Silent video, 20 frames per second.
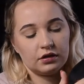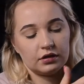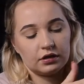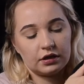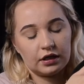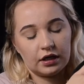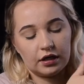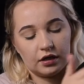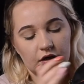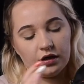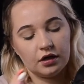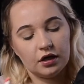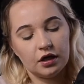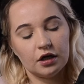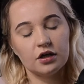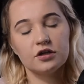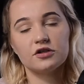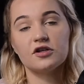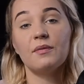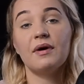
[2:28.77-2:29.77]
Okay,
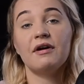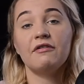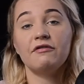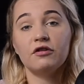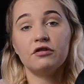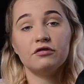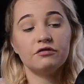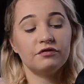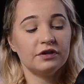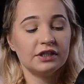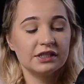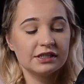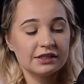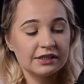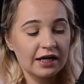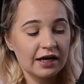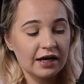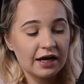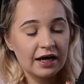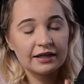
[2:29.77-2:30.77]
so my phone fits
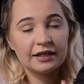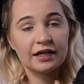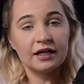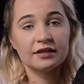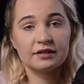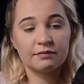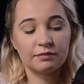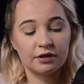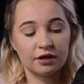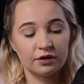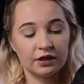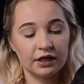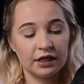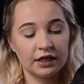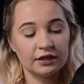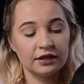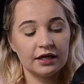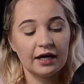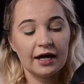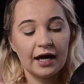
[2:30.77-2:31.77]
there and that's about
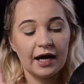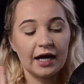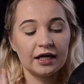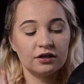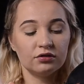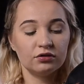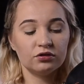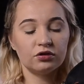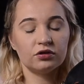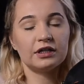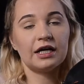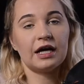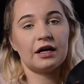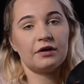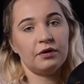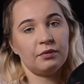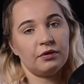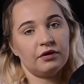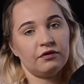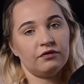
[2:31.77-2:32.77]
it. I do not
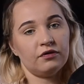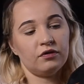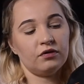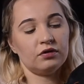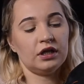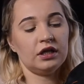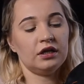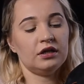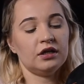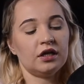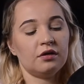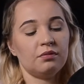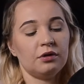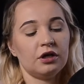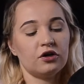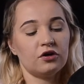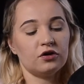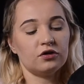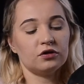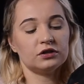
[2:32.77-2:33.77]
carry my phone in there
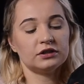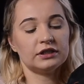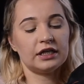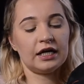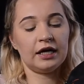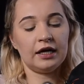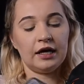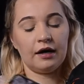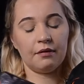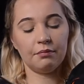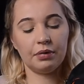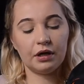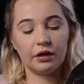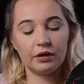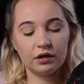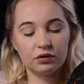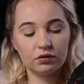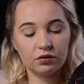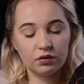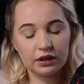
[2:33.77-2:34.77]
because I am
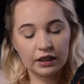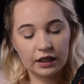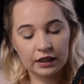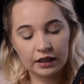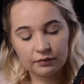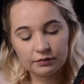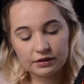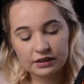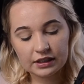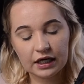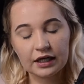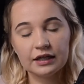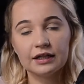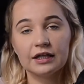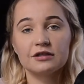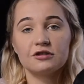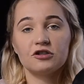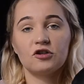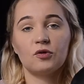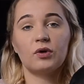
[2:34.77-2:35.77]
paranoid and I'm scared
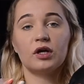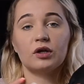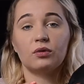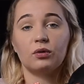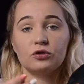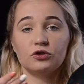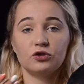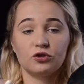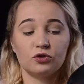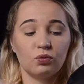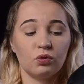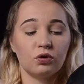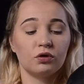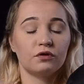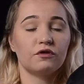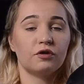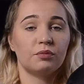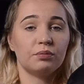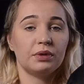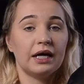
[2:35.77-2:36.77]
that someone will just walk
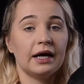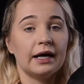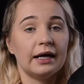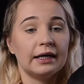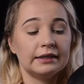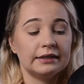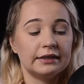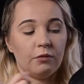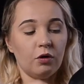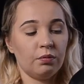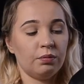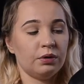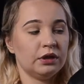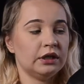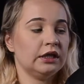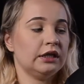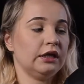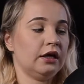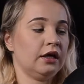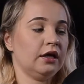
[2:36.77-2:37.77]
from behind, open
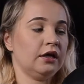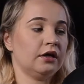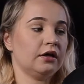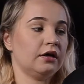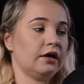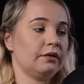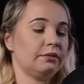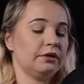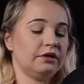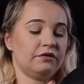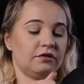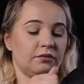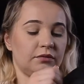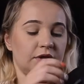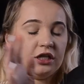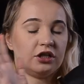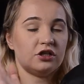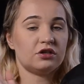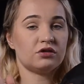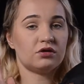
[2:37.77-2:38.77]
it and grab it from
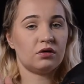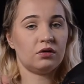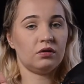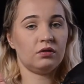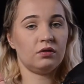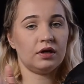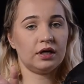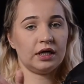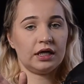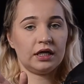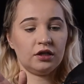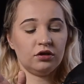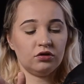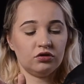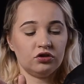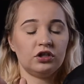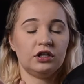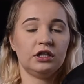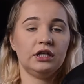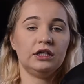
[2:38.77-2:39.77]
there, so I
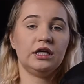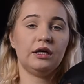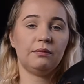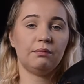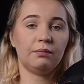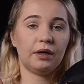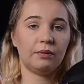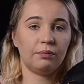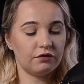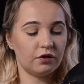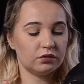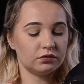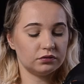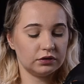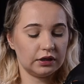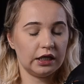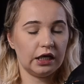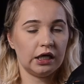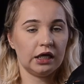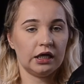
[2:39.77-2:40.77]
usually keep my phone
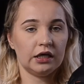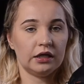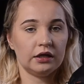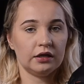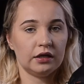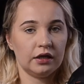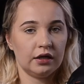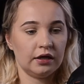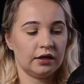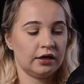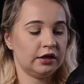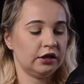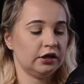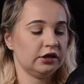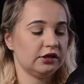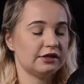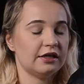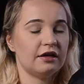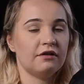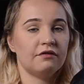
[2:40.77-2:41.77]
in a
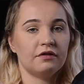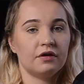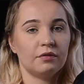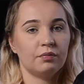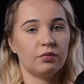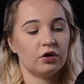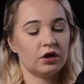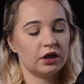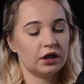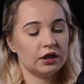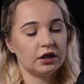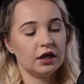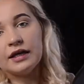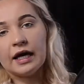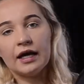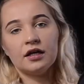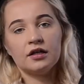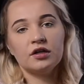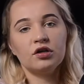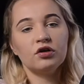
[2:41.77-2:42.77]
safer pocket.
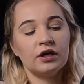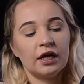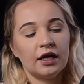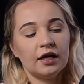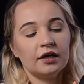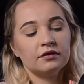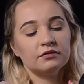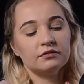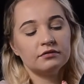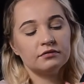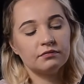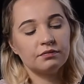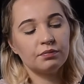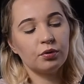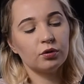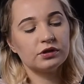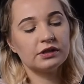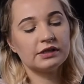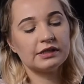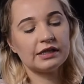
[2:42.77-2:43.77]
Yeah, you can
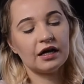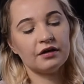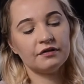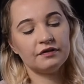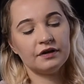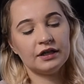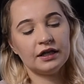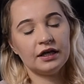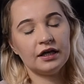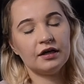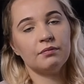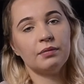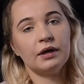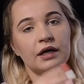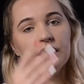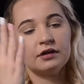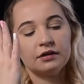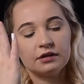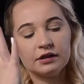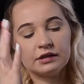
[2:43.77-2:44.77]
put stuff in here,
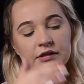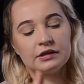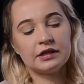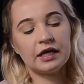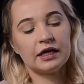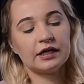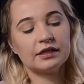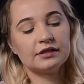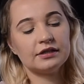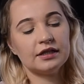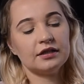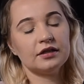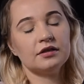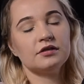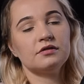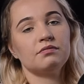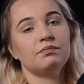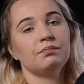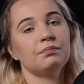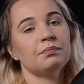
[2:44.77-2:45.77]
but it, like I said,
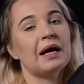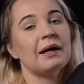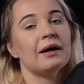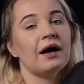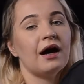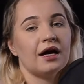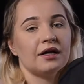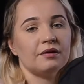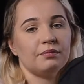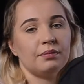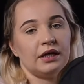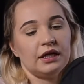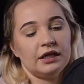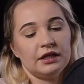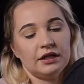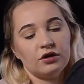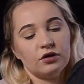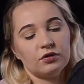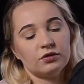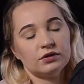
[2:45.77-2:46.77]
my hand barely
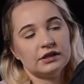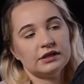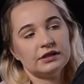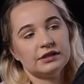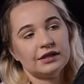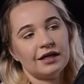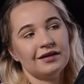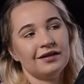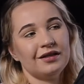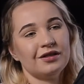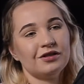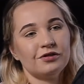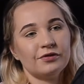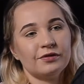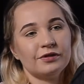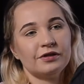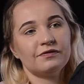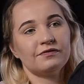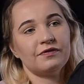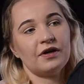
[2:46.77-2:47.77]
goes inside there, so
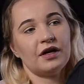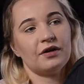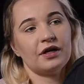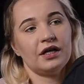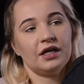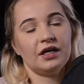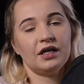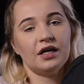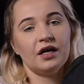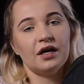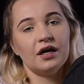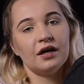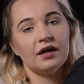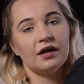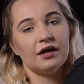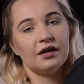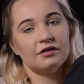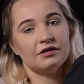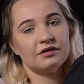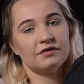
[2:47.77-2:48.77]
it's
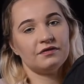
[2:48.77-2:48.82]
a